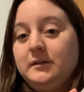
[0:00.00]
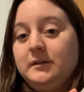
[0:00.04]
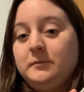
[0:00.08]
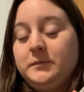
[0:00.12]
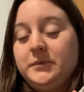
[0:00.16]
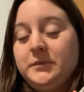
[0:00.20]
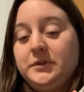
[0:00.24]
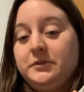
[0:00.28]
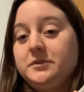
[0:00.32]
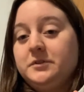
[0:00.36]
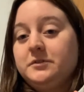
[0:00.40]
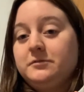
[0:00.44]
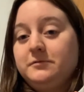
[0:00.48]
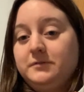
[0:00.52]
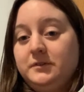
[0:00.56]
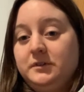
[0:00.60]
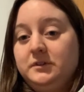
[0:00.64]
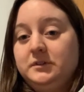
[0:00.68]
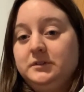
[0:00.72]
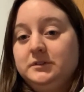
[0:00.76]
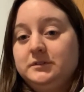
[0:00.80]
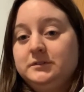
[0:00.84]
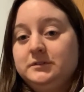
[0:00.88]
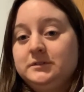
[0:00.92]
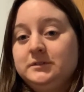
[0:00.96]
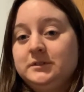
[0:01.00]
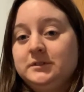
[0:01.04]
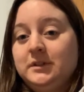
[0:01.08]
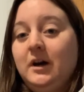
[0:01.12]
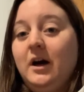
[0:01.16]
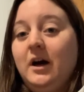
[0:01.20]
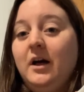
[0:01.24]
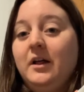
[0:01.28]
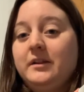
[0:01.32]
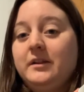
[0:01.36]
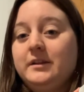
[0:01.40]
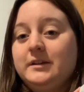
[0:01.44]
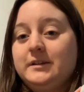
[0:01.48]
beautiful
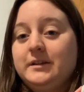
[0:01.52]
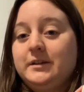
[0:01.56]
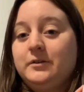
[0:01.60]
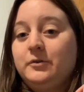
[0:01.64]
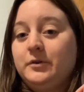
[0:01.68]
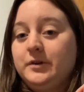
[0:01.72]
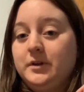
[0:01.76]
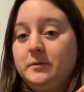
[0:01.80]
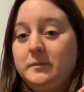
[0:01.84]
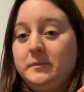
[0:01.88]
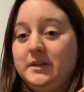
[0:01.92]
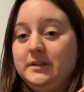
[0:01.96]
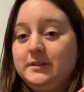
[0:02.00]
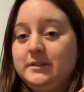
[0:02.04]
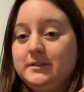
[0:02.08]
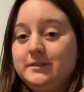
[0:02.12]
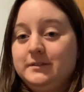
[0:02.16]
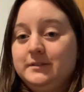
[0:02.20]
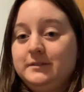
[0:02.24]
holiday ornament,